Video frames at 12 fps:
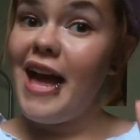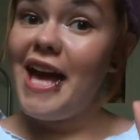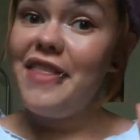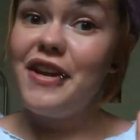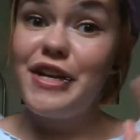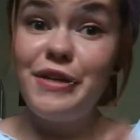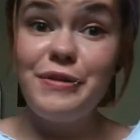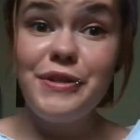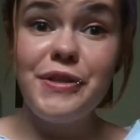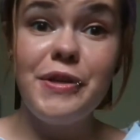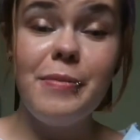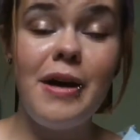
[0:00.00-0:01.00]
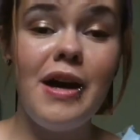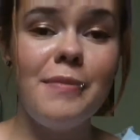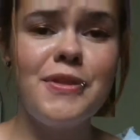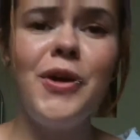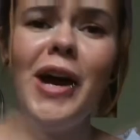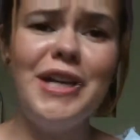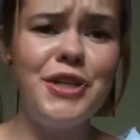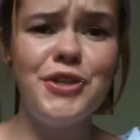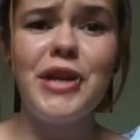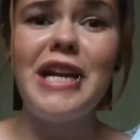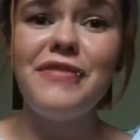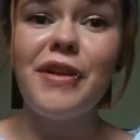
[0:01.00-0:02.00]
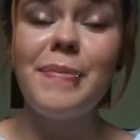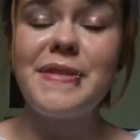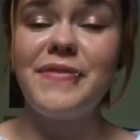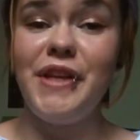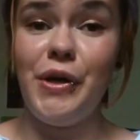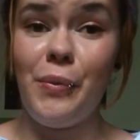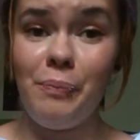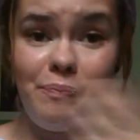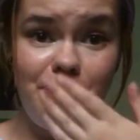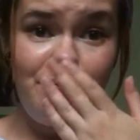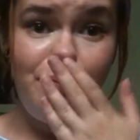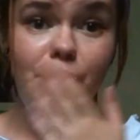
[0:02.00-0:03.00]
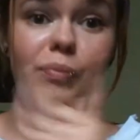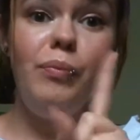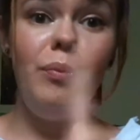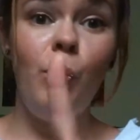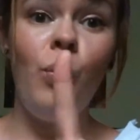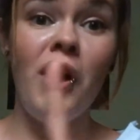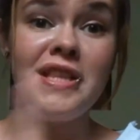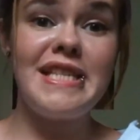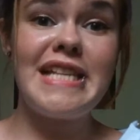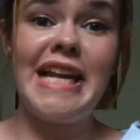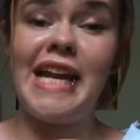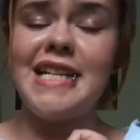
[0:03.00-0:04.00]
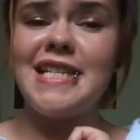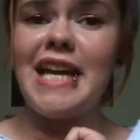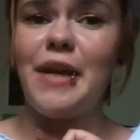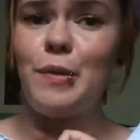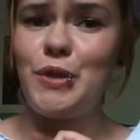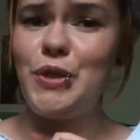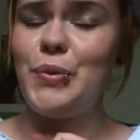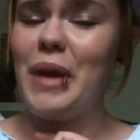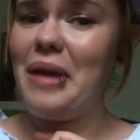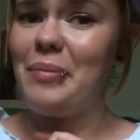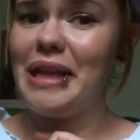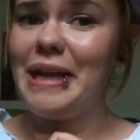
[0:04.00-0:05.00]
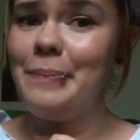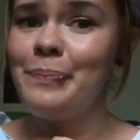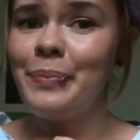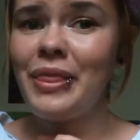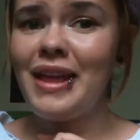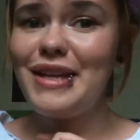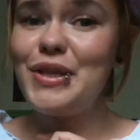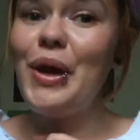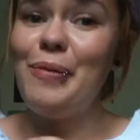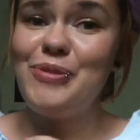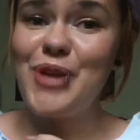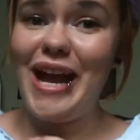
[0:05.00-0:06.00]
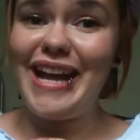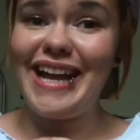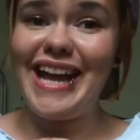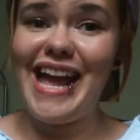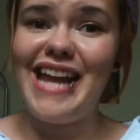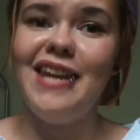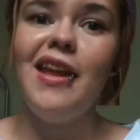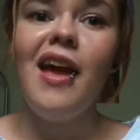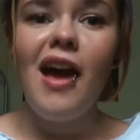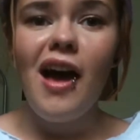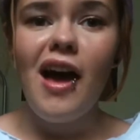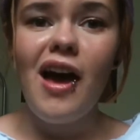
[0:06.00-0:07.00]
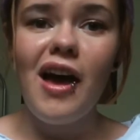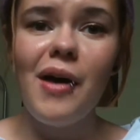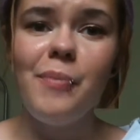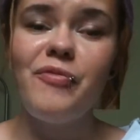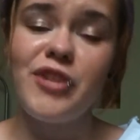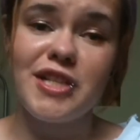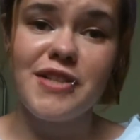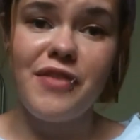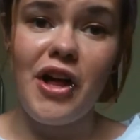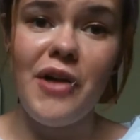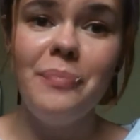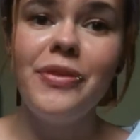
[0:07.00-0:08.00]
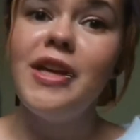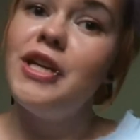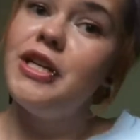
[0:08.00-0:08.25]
Hi there, YouTube. So I just tried to film this video once, and I decided it was too rambly, so I'm trying again. First of all,